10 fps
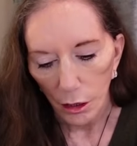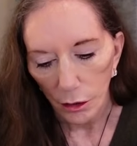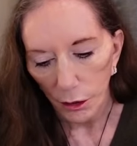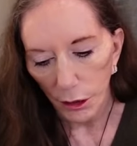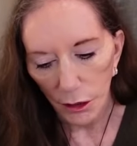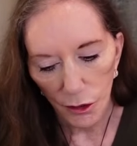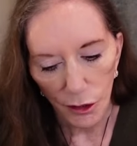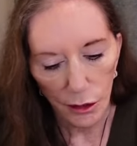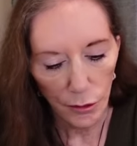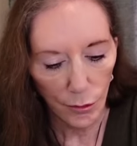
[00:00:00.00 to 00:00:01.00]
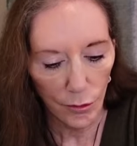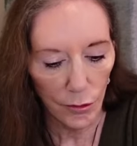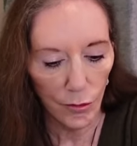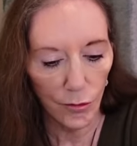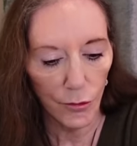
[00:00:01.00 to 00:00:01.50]
Okay, so
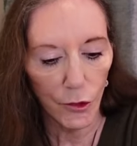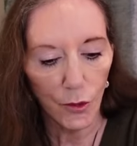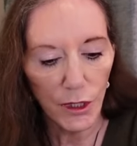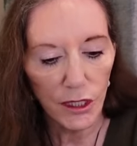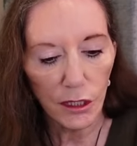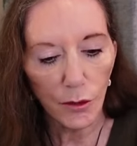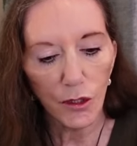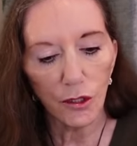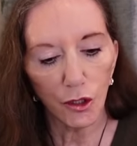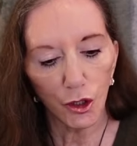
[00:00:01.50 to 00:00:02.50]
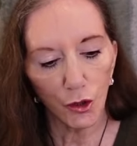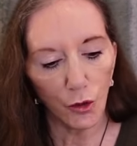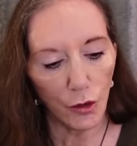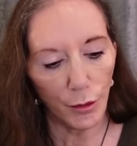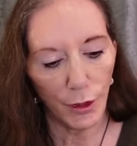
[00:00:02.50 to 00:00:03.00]
the reason I wasn't
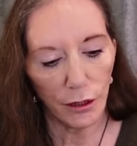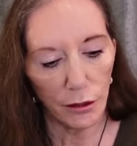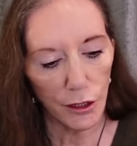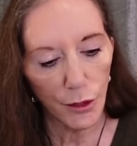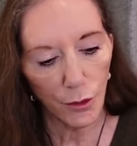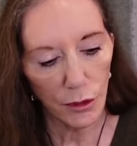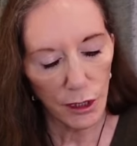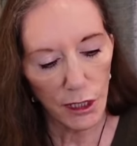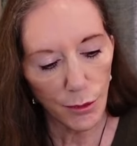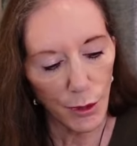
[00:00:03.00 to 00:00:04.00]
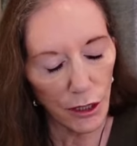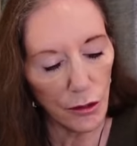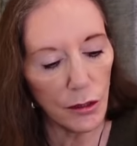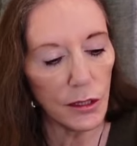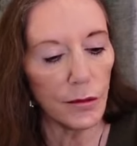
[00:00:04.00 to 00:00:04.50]
sure about this one is
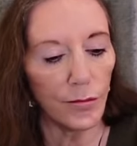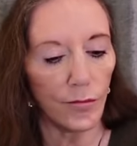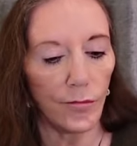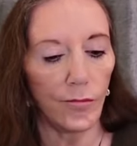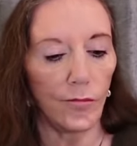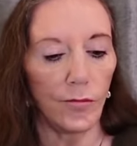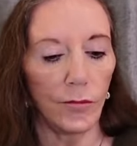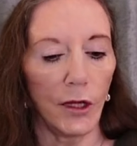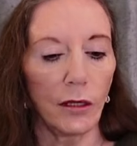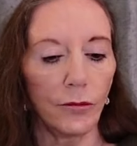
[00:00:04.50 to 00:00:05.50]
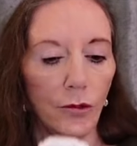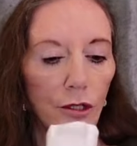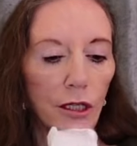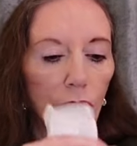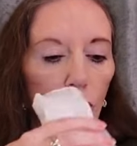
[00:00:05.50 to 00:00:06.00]
because I've
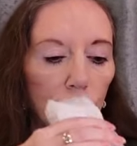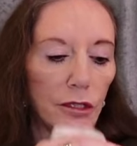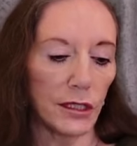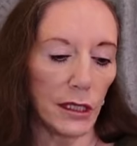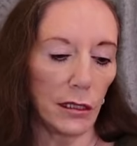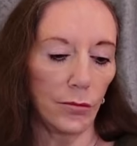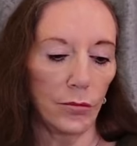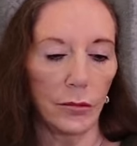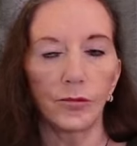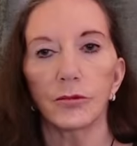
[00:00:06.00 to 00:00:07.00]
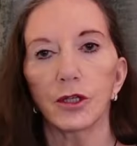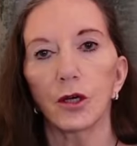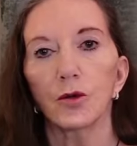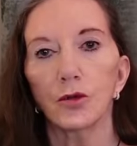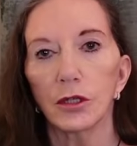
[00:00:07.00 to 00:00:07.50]
already got the denim
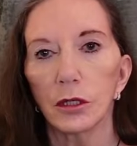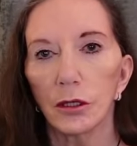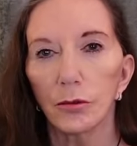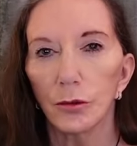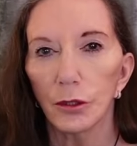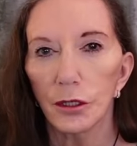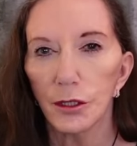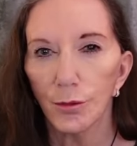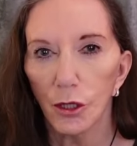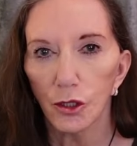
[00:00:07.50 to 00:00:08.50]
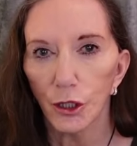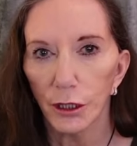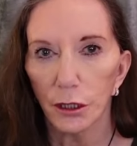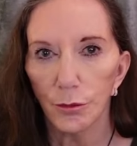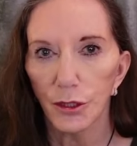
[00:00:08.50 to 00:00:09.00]
tote, you know, all those Marc
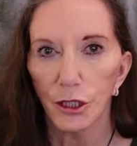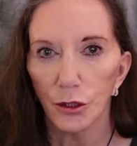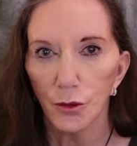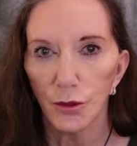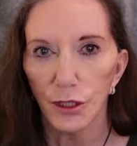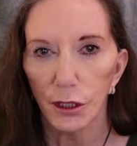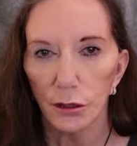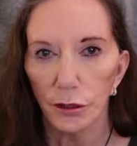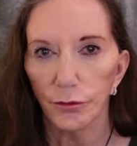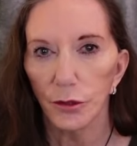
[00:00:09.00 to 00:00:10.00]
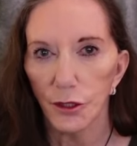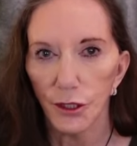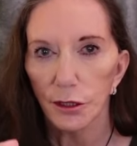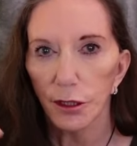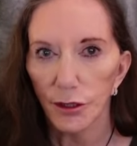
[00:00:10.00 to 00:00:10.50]
Jacobs totes in different
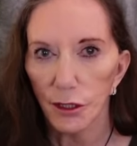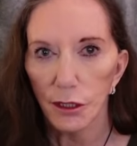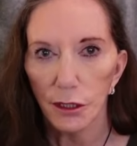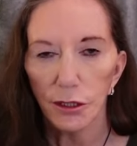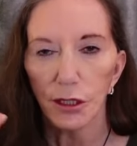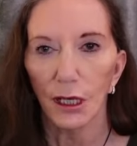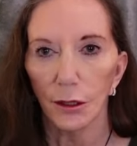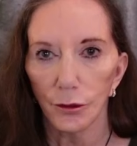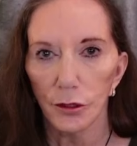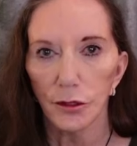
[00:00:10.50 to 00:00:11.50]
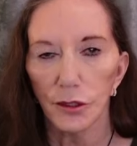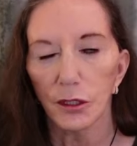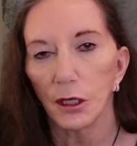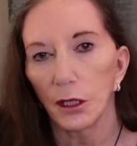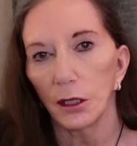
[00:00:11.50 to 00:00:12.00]
sizes, leathers,
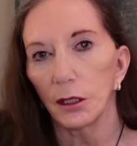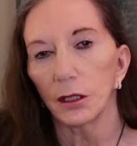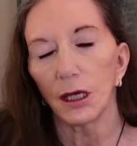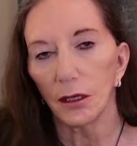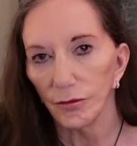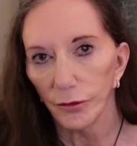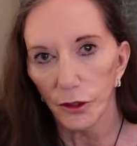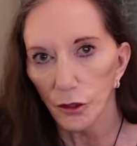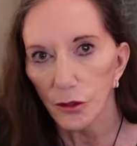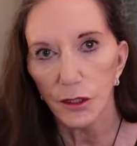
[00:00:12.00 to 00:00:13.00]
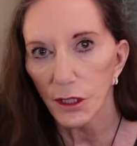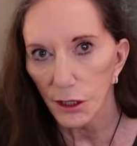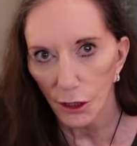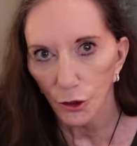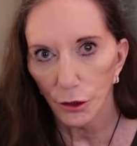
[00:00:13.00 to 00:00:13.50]
canvas,
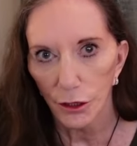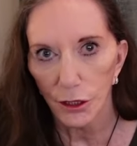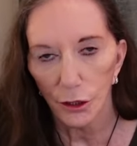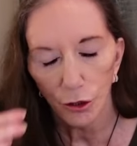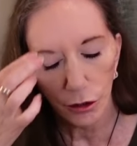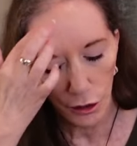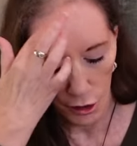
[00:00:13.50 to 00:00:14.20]
etc., etc.